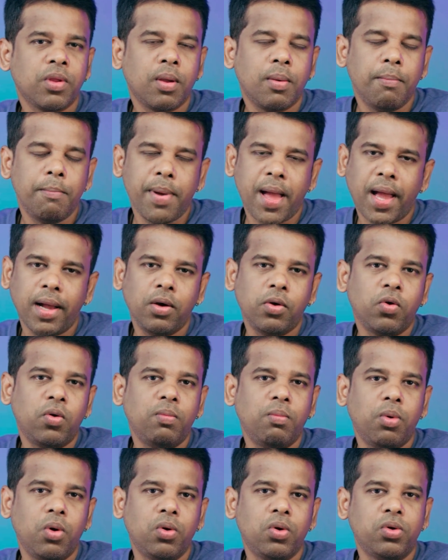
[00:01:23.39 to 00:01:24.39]
background
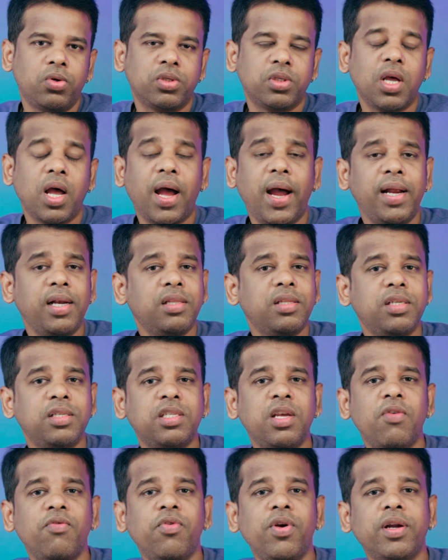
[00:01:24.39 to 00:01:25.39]
blurs, and this
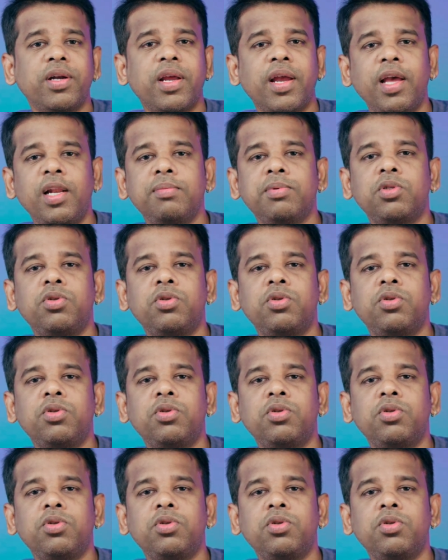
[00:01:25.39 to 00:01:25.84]
effect helps